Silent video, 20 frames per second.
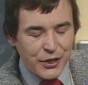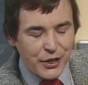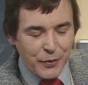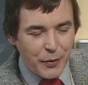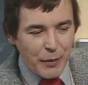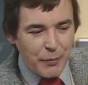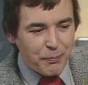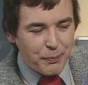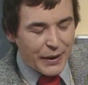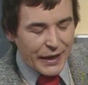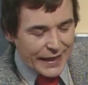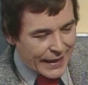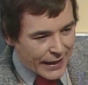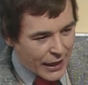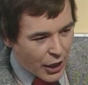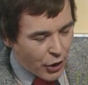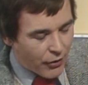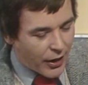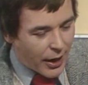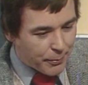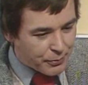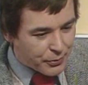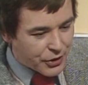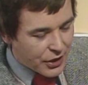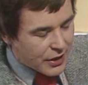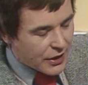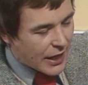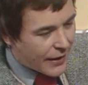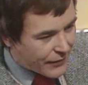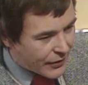to be picking her up,
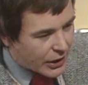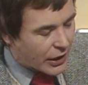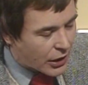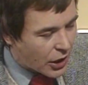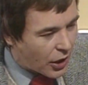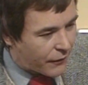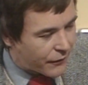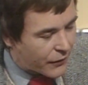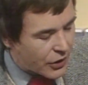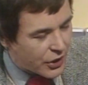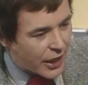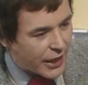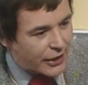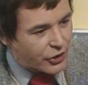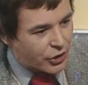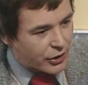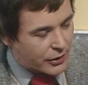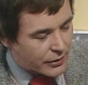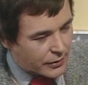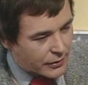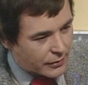just having a conversation.